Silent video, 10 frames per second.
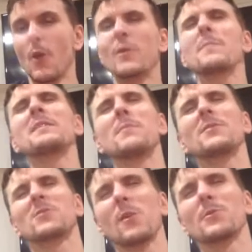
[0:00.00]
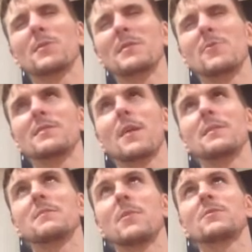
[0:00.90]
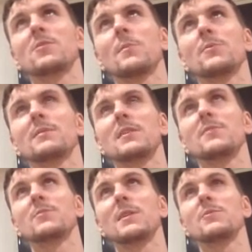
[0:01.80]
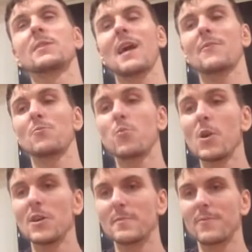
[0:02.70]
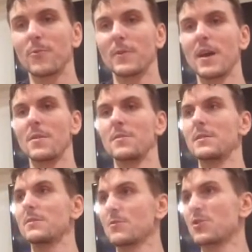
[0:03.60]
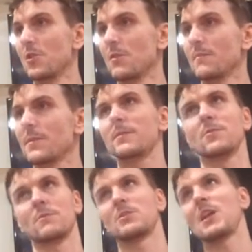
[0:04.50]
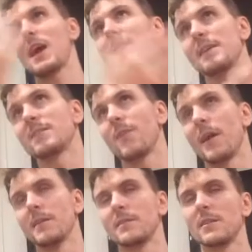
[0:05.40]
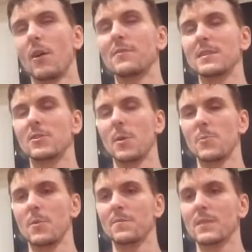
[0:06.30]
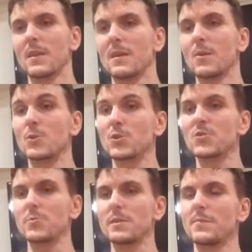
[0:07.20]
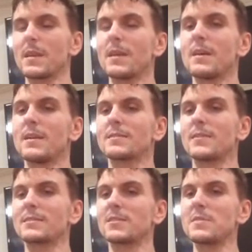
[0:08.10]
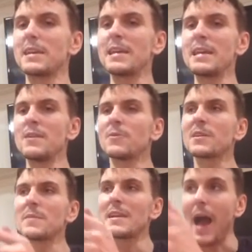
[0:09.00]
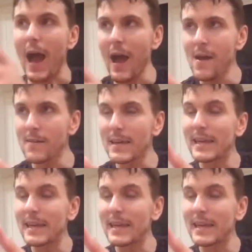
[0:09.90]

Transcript: What I mean the most common auxiliaries, I mean the most common auxiliaries where you're going to have a word before it other than je, because j'ai is fine, you know, obviously a common one, or je suis. So it's going to be il will give me an a,